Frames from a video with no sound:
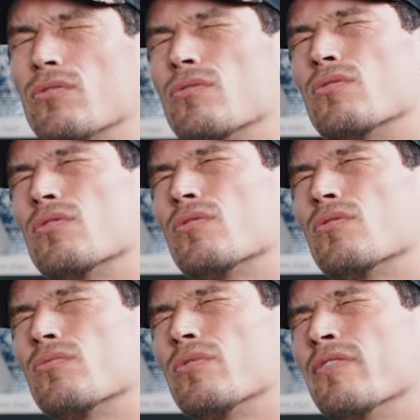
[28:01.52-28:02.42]
thing, right?
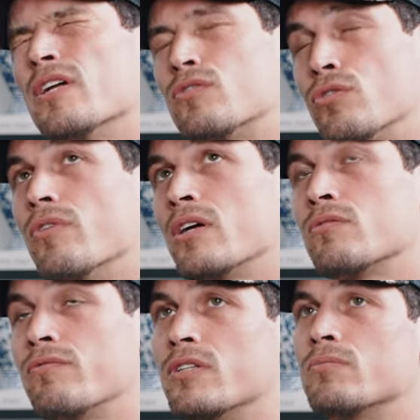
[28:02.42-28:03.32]
we've had two
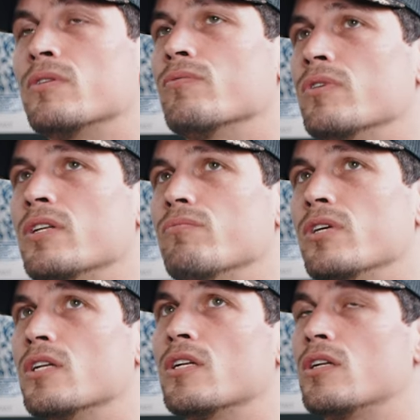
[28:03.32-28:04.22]
rounds of investment. Yeah. We,
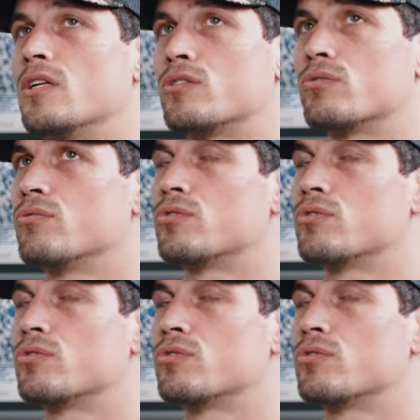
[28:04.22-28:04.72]
we did an initial